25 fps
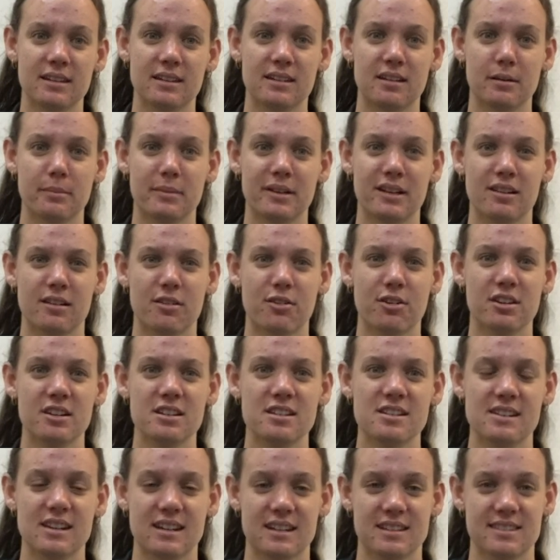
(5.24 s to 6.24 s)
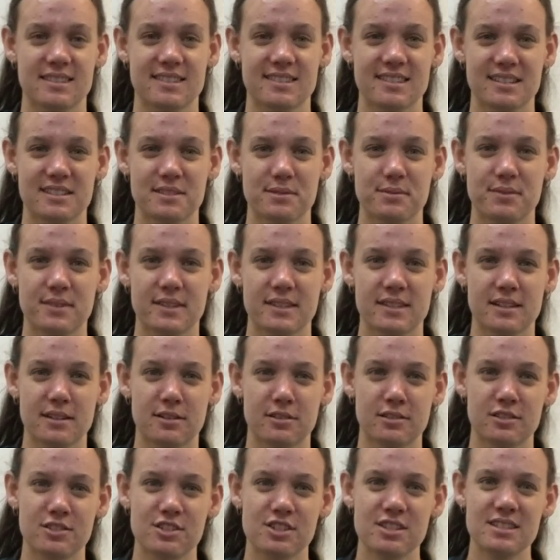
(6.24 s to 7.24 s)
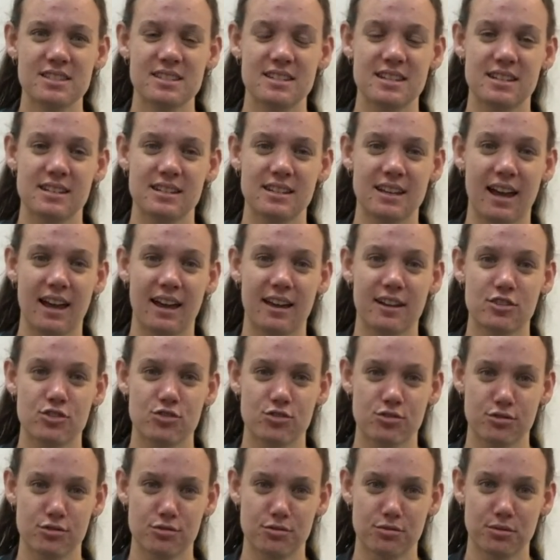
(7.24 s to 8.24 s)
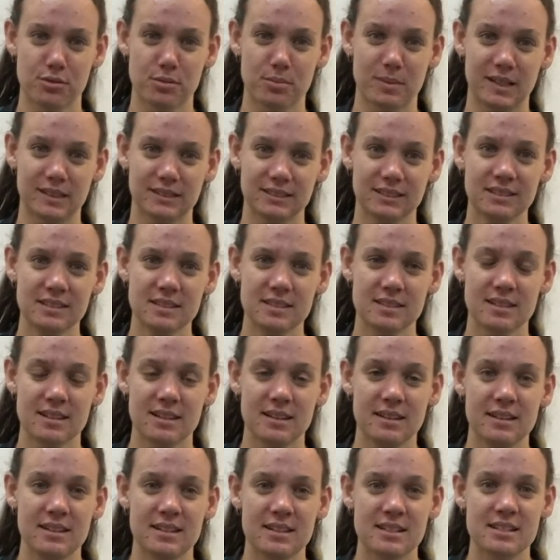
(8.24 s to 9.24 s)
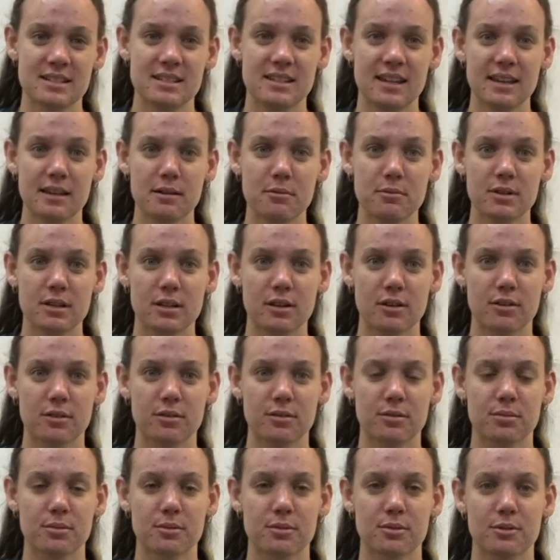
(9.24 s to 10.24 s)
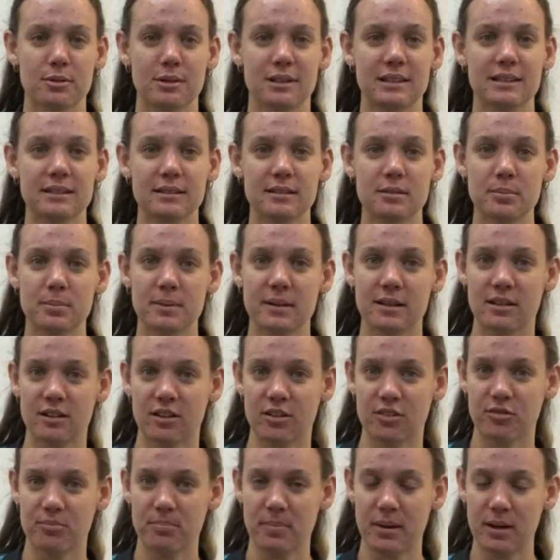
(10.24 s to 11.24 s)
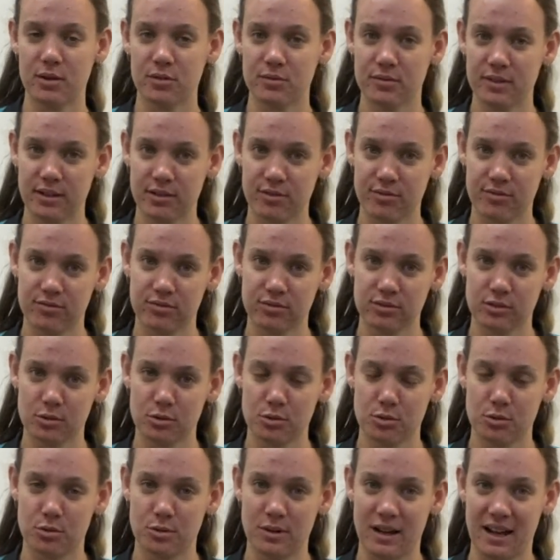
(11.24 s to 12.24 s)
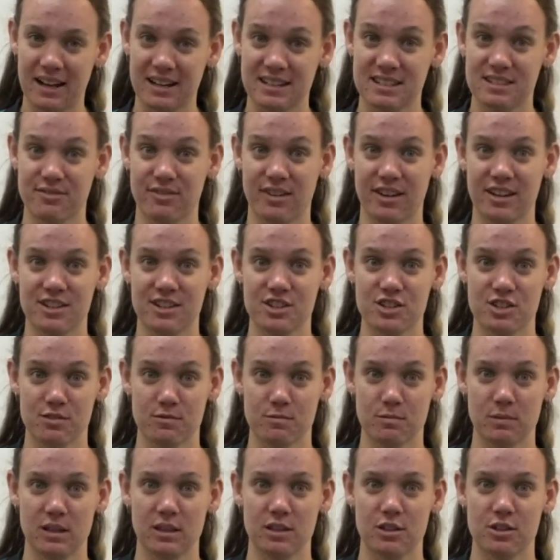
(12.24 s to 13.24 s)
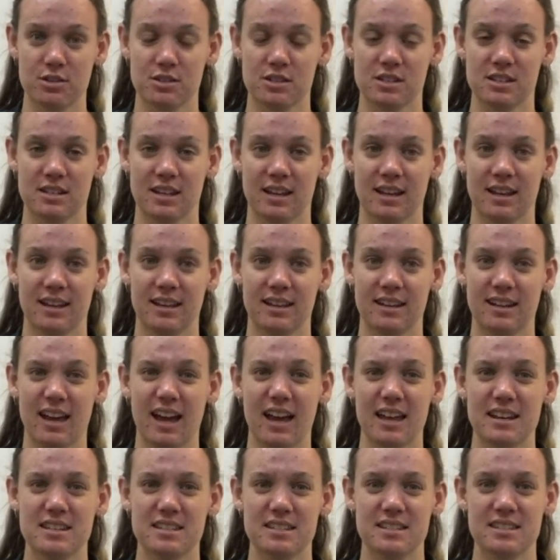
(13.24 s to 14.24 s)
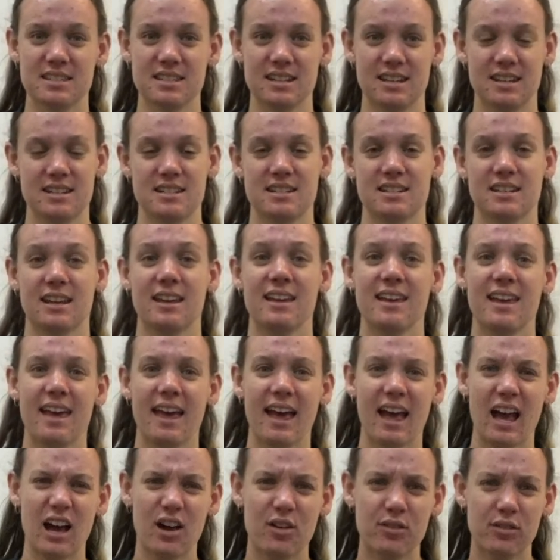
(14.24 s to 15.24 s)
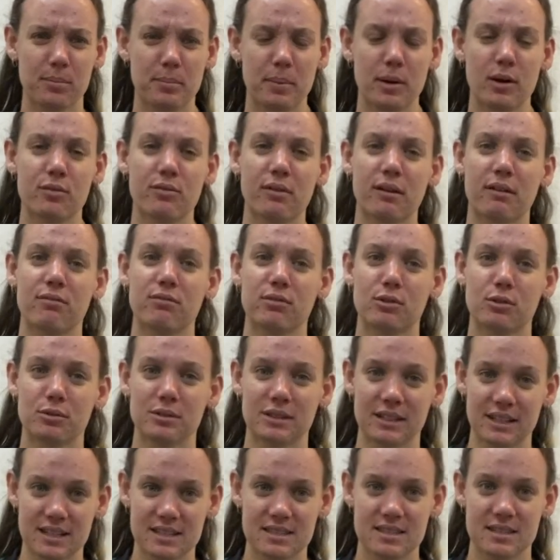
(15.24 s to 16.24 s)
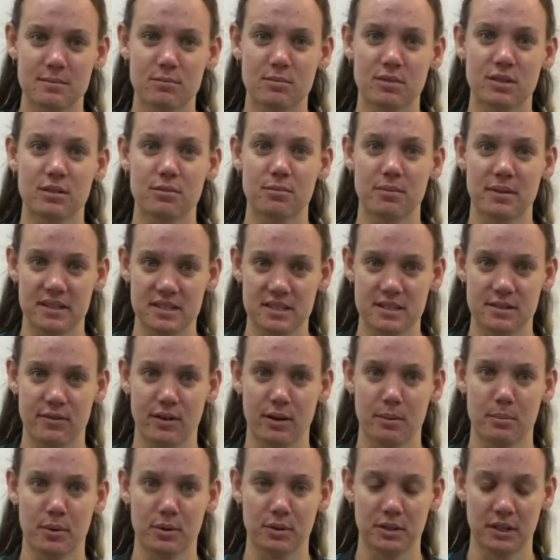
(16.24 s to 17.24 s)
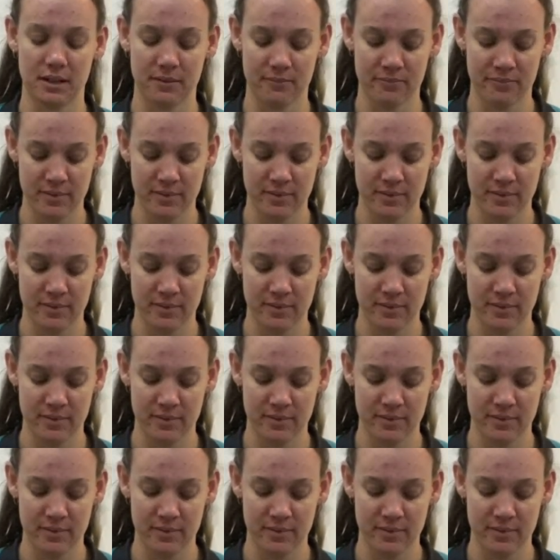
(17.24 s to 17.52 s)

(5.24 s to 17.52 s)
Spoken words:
and I'm an accredited exercise physiologist here at True North Wellness. Today I want to go through a little bit of pelvic floor activation with you today and understanding how the pelvic floor links in with the rest of our body.